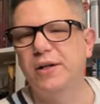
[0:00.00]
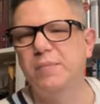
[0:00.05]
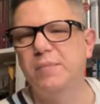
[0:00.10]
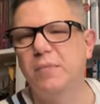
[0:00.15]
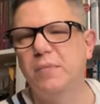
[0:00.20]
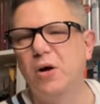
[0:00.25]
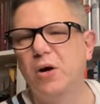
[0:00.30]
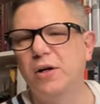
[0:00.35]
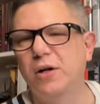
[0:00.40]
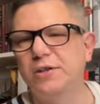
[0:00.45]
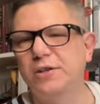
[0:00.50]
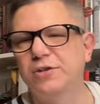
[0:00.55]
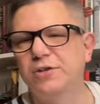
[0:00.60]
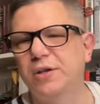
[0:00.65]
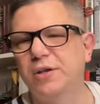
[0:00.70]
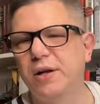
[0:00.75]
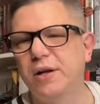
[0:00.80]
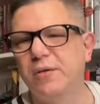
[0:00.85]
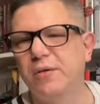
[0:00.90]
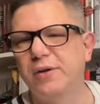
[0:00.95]
in March
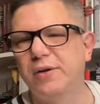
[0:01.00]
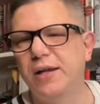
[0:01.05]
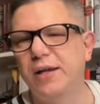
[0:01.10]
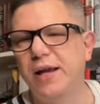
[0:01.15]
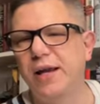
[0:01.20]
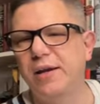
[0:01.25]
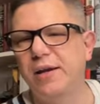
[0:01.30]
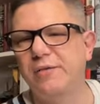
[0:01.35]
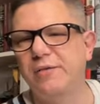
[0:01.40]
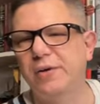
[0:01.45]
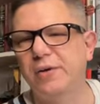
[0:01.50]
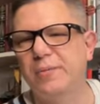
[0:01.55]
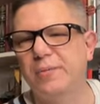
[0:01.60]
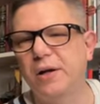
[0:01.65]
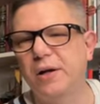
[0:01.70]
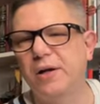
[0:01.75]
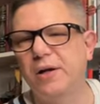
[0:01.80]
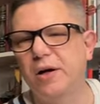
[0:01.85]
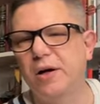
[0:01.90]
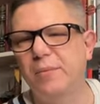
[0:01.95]
and I already have a
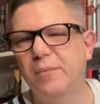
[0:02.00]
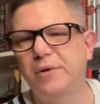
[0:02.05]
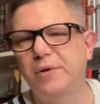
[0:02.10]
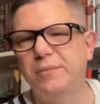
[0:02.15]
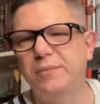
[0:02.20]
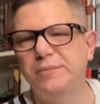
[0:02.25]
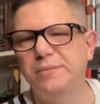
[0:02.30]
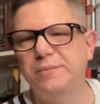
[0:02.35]
couple.